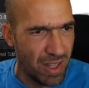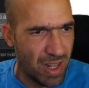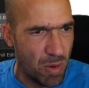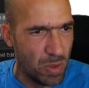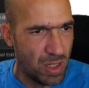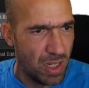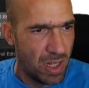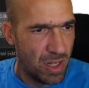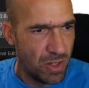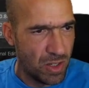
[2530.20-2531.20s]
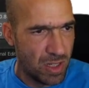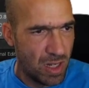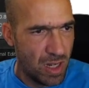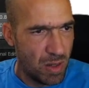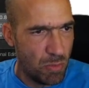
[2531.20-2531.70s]
and then I will
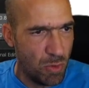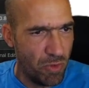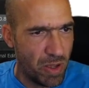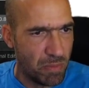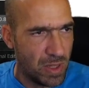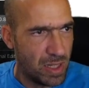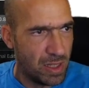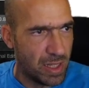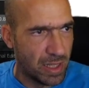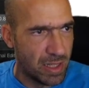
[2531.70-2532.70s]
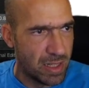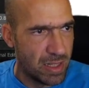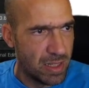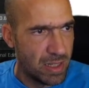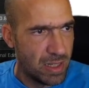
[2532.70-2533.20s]
just move them like
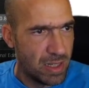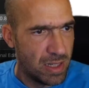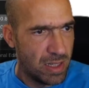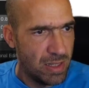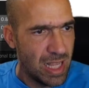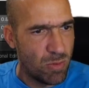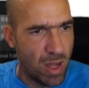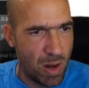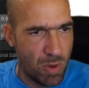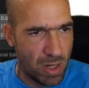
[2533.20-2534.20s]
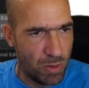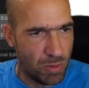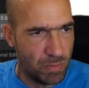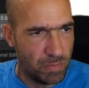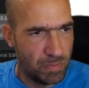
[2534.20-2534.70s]
this. That's what I want to
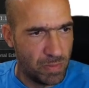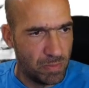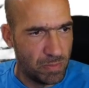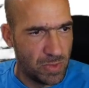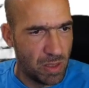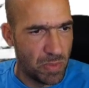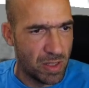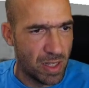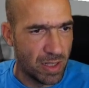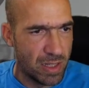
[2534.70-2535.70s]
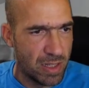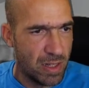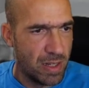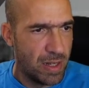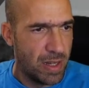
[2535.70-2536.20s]
do. Something like this.
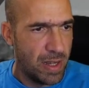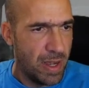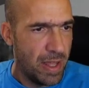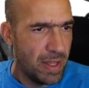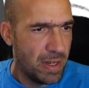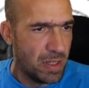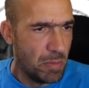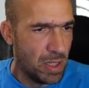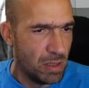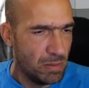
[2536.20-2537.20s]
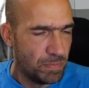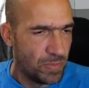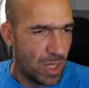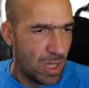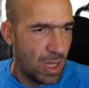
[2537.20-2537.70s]
And then in the middle,
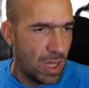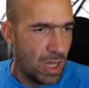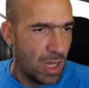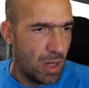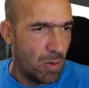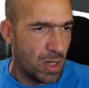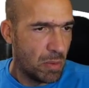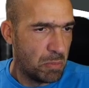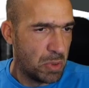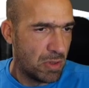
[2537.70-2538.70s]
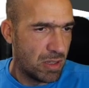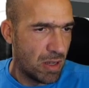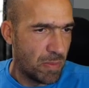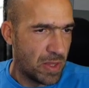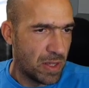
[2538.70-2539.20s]
we can put
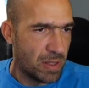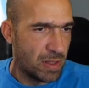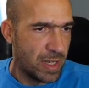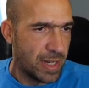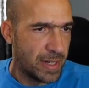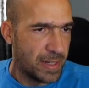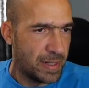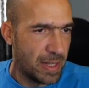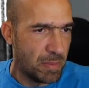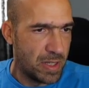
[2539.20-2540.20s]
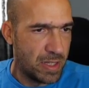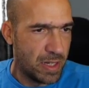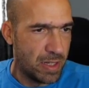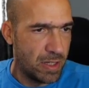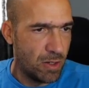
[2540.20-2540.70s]
something like, let me
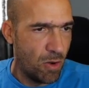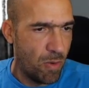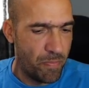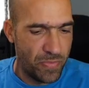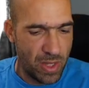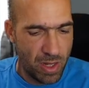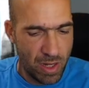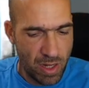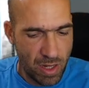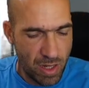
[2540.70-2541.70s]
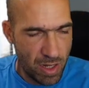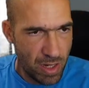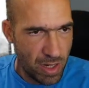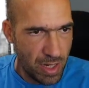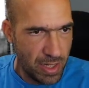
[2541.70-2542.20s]
see, so
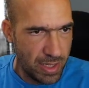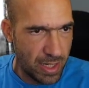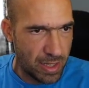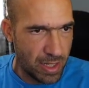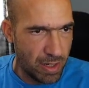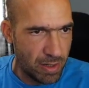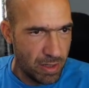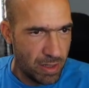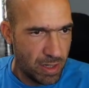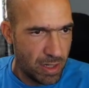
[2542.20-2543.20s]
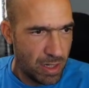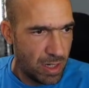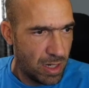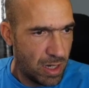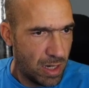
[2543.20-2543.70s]
inset here,
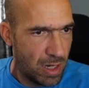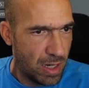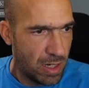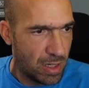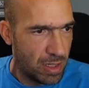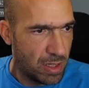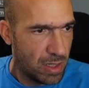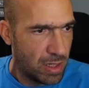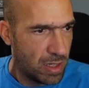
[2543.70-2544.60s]
and